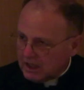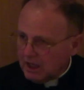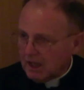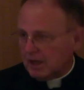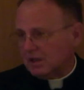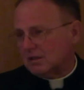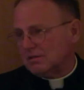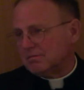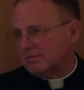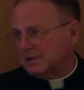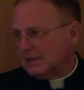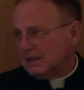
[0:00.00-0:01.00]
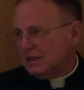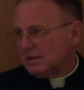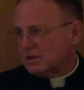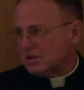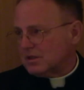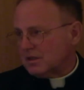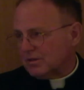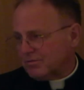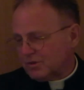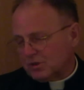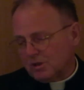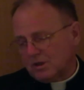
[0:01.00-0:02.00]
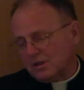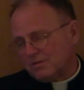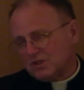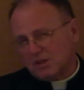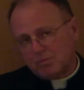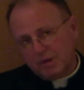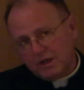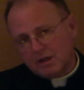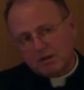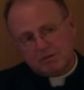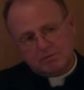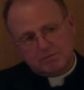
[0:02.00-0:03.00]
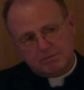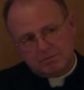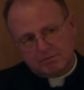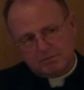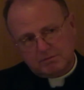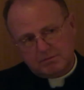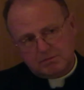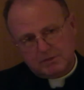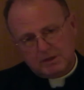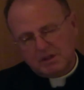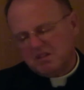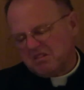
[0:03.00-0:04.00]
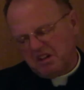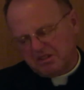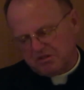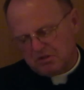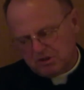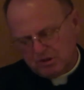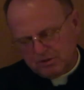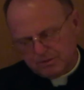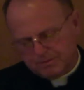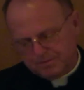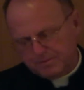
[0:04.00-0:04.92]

King and Fraternity of St. Peter, others too.